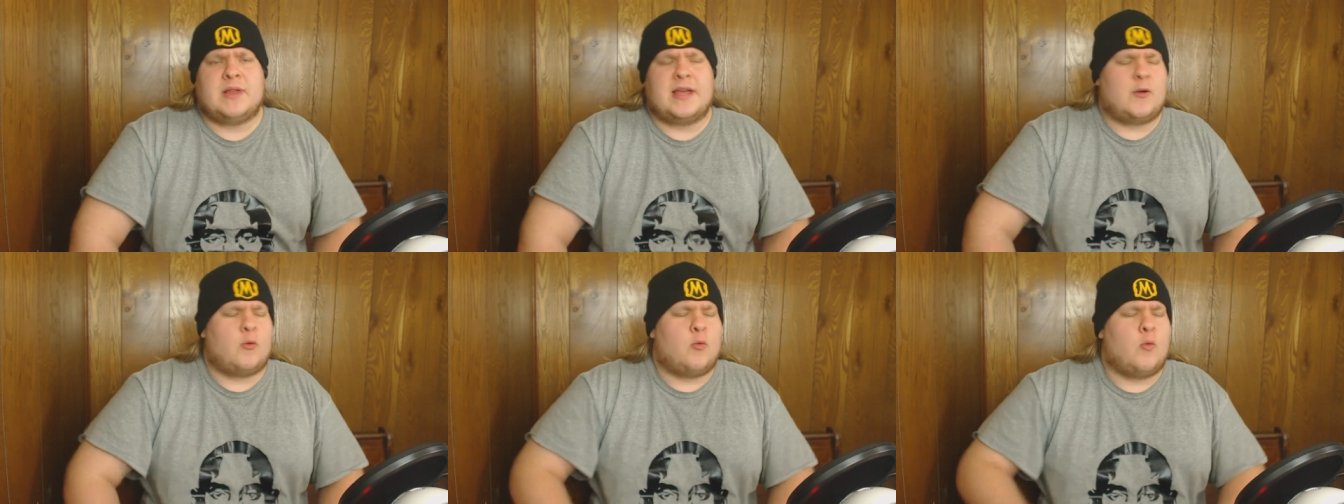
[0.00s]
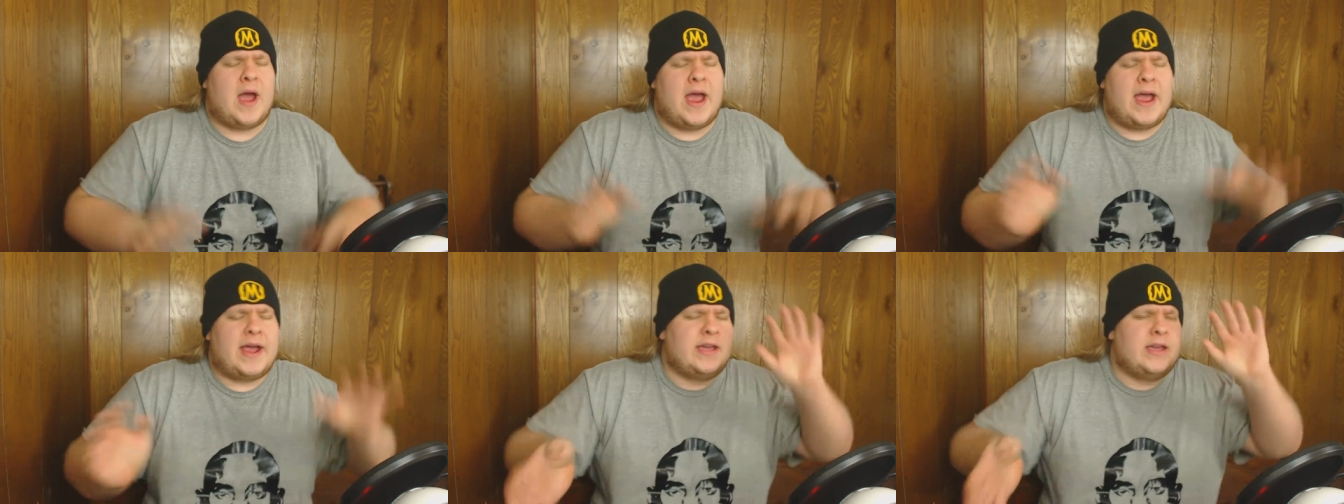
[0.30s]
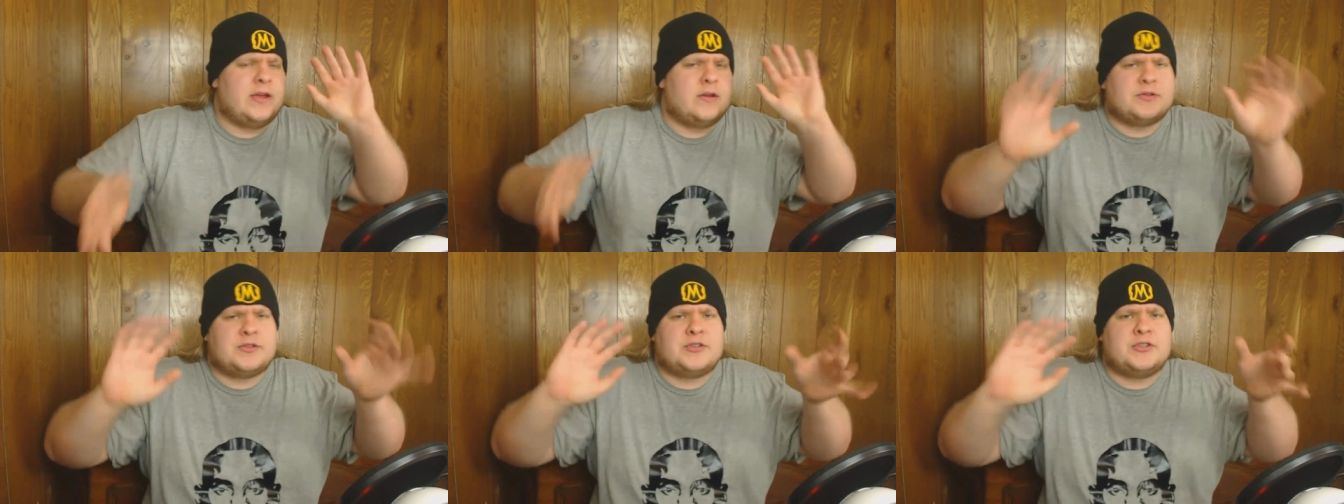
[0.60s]
like
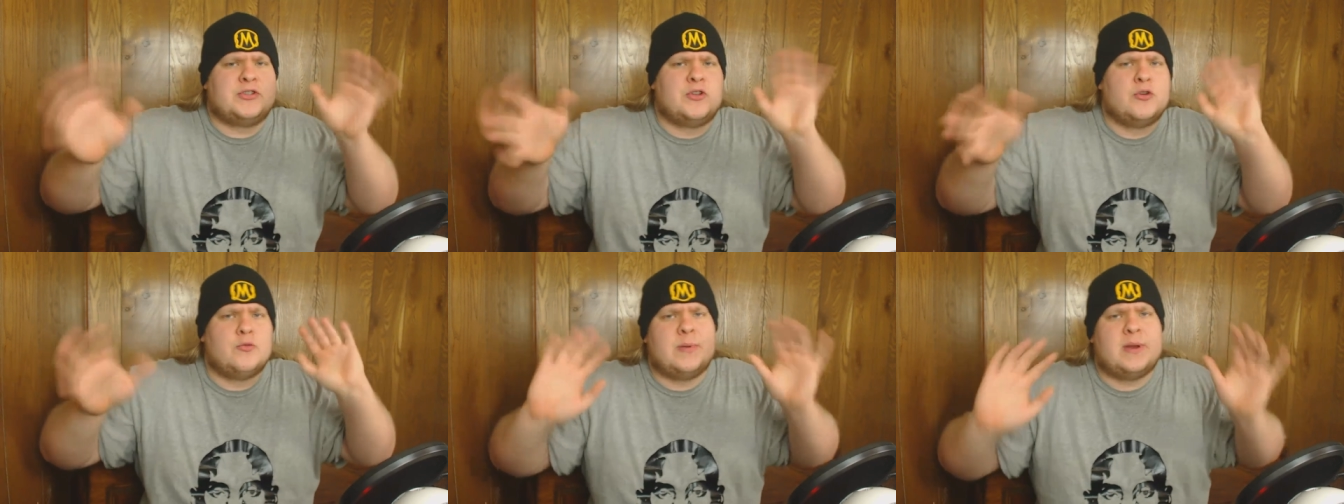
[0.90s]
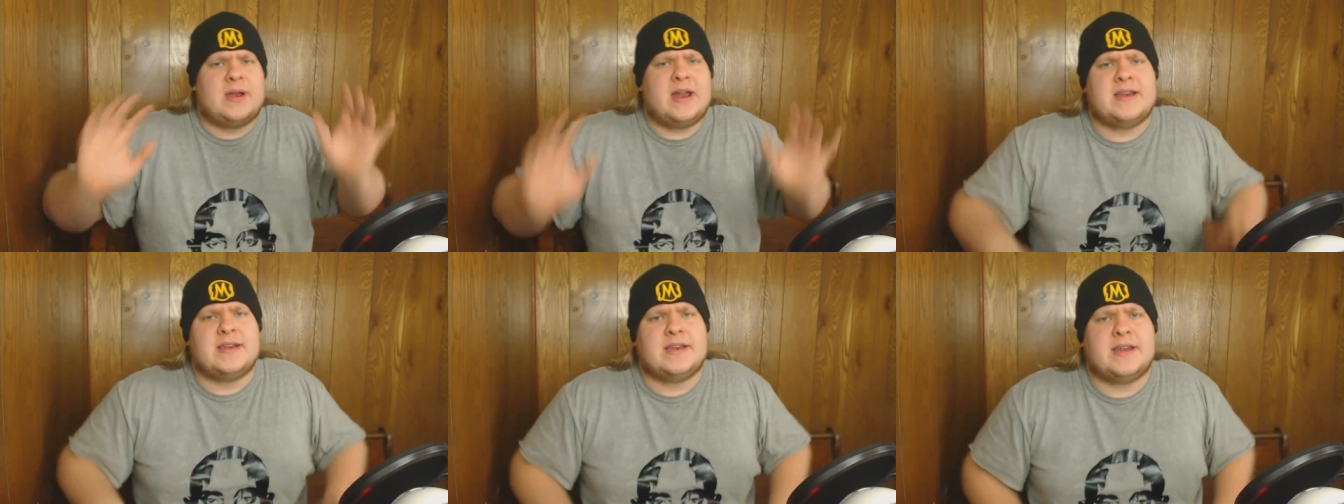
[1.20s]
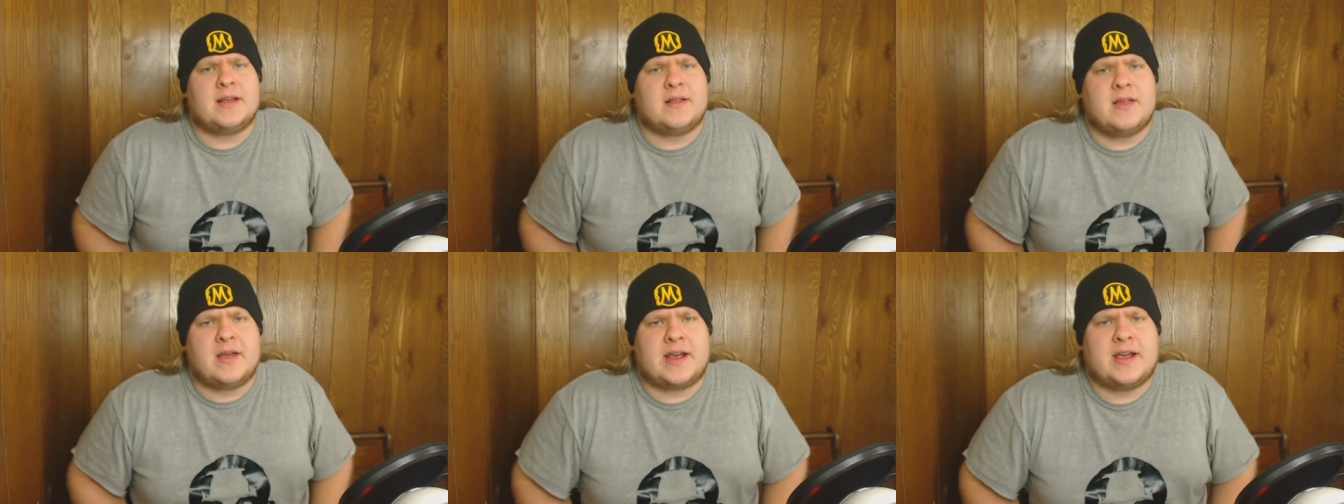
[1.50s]
wacky or stupid
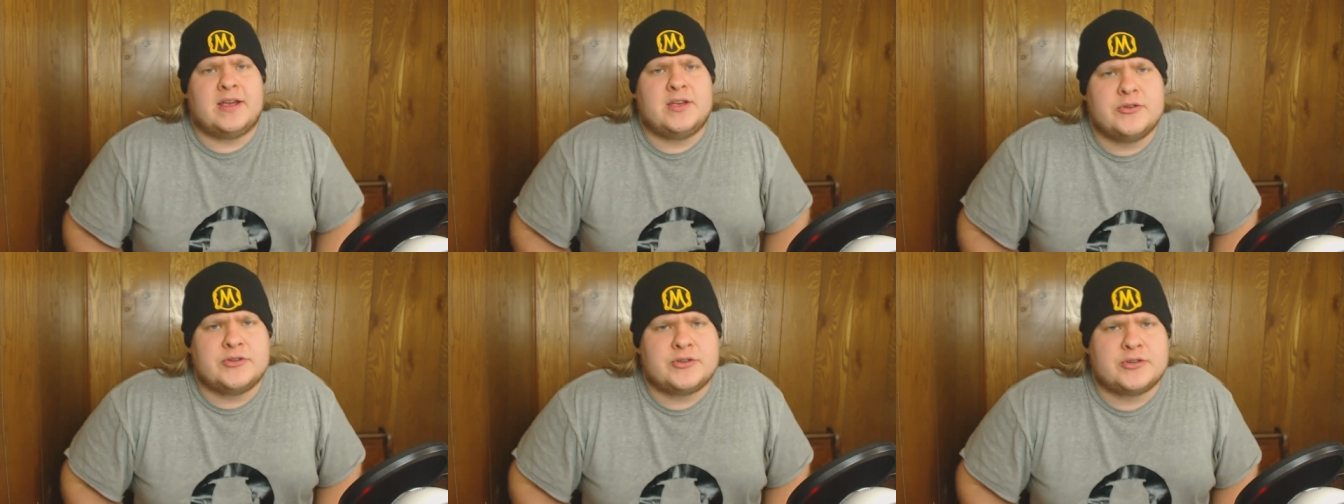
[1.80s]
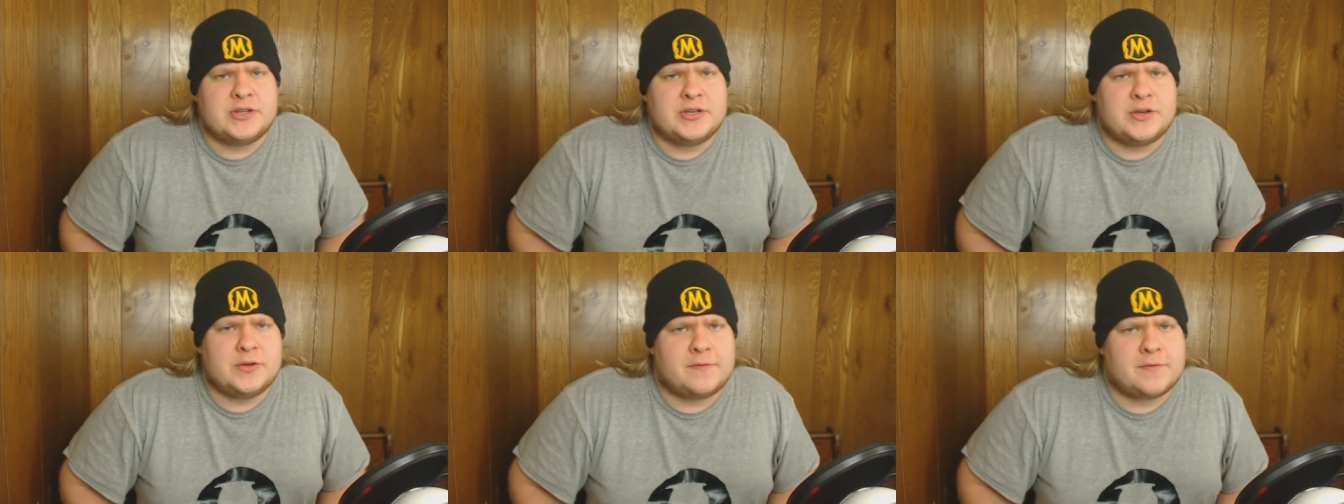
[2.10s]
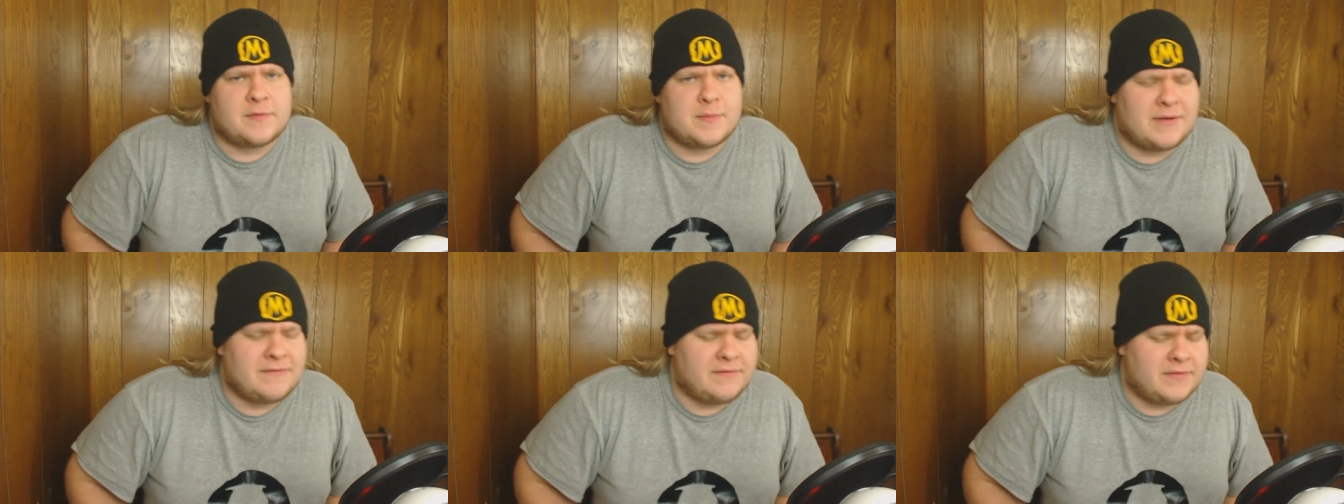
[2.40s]
ending like I usually
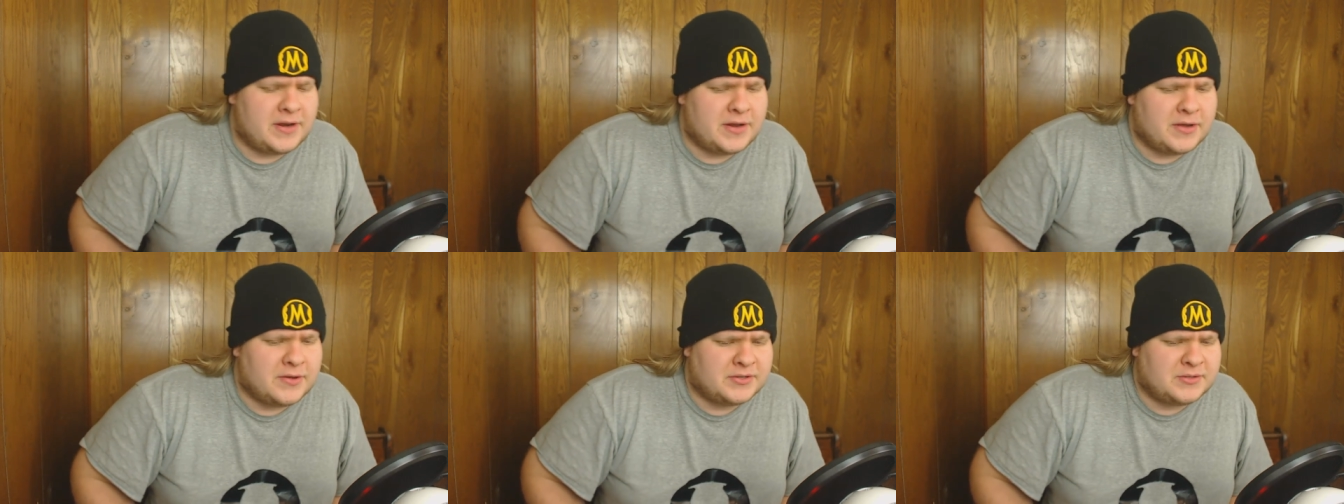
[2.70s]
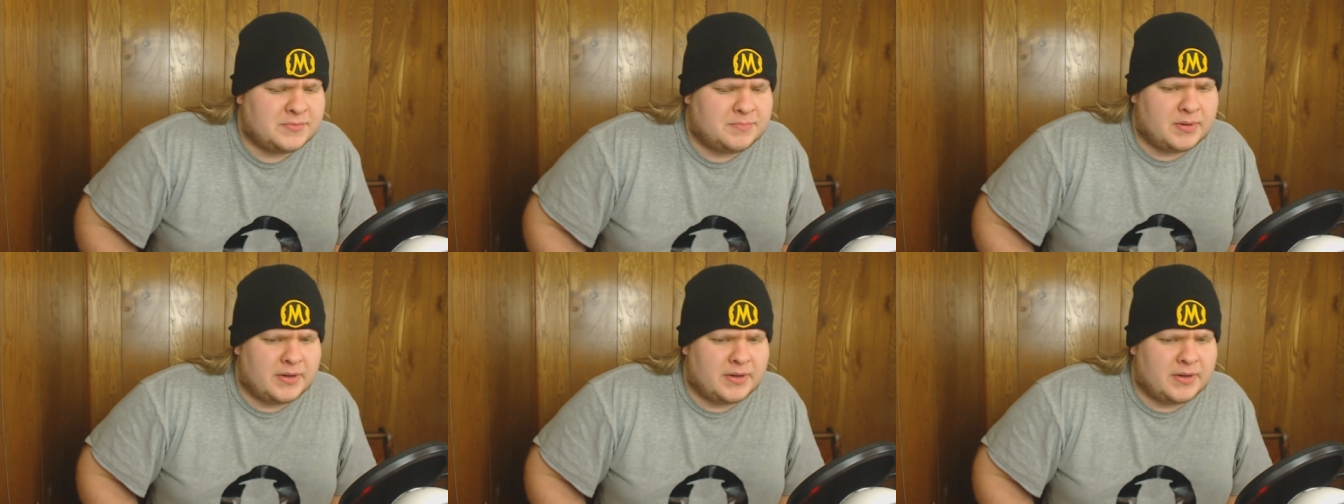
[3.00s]
do for my videos,